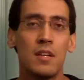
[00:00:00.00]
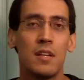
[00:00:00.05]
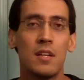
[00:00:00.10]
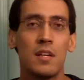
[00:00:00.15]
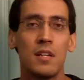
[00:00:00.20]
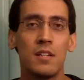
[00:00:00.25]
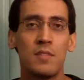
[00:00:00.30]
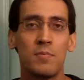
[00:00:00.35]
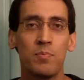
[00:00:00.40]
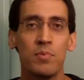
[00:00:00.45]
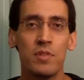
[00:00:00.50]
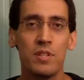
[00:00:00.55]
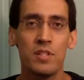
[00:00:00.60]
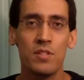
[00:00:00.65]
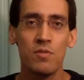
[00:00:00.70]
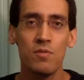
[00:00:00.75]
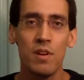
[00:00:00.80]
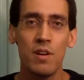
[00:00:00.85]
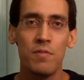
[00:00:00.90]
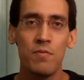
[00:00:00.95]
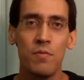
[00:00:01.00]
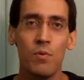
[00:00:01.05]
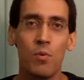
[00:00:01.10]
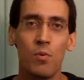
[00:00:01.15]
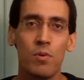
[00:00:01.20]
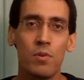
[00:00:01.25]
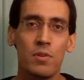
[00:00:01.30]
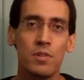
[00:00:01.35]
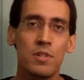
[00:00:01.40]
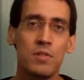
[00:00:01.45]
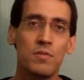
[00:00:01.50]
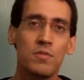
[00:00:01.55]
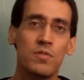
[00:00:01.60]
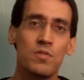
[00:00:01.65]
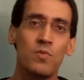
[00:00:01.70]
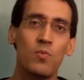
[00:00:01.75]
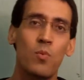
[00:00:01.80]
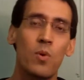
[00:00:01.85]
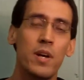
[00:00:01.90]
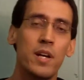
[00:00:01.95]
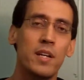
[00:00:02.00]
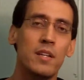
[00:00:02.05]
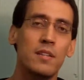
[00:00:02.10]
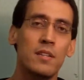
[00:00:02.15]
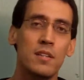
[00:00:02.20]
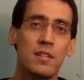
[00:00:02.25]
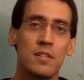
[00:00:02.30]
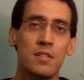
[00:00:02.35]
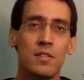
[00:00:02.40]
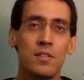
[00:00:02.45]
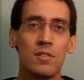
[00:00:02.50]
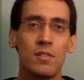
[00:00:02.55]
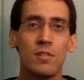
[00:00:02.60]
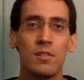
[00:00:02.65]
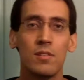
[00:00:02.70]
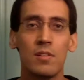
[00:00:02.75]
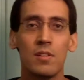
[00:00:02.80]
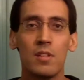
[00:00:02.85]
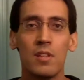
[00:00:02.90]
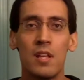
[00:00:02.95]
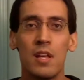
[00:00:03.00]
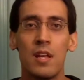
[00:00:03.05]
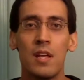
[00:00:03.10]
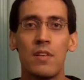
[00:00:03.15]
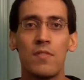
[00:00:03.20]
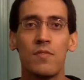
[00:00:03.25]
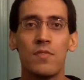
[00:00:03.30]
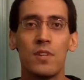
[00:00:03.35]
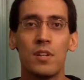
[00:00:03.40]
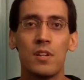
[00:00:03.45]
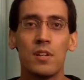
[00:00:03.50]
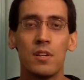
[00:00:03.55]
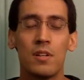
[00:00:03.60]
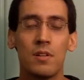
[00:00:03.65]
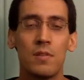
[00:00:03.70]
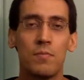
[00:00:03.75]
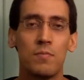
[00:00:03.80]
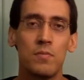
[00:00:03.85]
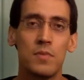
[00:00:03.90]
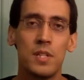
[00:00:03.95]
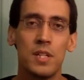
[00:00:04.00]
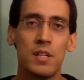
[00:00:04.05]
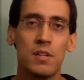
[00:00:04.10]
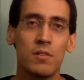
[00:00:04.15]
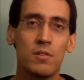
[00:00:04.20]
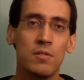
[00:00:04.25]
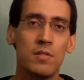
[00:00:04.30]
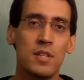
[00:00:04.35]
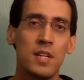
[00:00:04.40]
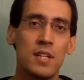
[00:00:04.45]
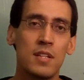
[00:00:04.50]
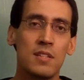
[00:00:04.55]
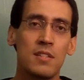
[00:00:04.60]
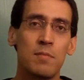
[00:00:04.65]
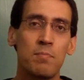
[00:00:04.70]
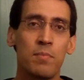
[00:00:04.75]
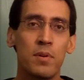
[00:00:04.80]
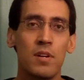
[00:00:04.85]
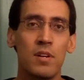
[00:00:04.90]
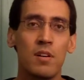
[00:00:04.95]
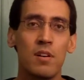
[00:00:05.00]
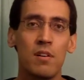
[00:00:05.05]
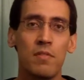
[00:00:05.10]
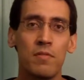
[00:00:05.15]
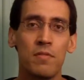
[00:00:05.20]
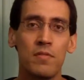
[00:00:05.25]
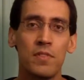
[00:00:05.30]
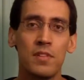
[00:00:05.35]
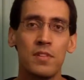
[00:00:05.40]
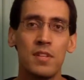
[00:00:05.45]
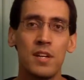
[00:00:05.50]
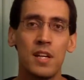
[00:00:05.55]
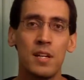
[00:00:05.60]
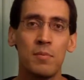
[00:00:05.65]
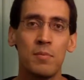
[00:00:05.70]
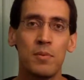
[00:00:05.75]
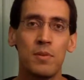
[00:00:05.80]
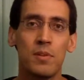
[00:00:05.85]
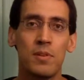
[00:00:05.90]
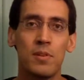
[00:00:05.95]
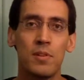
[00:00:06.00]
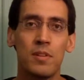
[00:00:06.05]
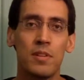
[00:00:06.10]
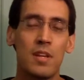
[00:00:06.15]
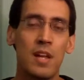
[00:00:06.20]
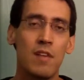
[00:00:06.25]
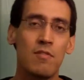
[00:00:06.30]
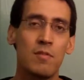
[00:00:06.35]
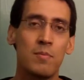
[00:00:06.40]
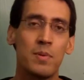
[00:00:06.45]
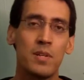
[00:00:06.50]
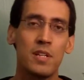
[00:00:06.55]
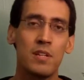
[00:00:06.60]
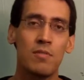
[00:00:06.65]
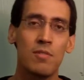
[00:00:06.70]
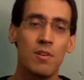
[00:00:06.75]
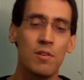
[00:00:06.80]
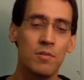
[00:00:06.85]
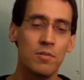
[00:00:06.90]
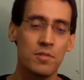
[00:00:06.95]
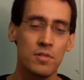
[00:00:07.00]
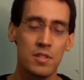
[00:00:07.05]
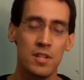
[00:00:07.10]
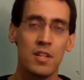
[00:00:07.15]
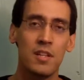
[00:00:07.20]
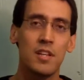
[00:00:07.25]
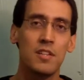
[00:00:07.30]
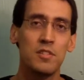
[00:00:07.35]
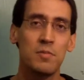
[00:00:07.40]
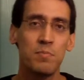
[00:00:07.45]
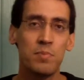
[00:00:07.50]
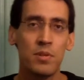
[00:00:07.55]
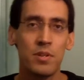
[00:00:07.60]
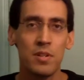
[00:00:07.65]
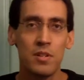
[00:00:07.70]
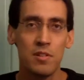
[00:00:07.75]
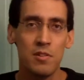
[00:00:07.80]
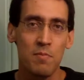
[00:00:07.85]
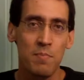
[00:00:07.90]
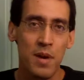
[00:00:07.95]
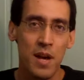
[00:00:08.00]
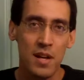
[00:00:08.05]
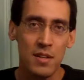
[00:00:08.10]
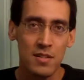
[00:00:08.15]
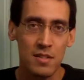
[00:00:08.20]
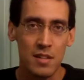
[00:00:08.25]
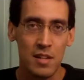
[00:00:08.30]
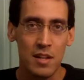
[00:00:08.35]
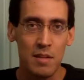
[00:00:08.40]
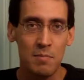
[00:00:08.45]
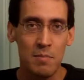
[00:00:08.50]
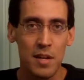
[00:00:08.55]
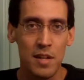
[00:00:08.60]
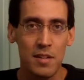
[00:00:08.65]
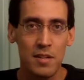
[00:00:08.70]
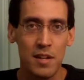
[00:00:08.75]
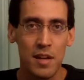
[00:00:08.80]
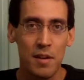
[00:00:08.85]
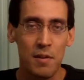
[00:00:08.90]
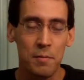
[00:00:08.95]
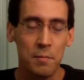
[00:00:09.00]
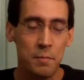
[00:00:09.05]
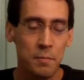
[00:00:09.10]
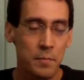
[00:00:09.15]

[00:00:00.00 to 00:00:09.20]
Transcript: It's pretty straightforward. You just wait until the dealer takes the puck off of the table, everybody groans, and then you put your pass line bet down.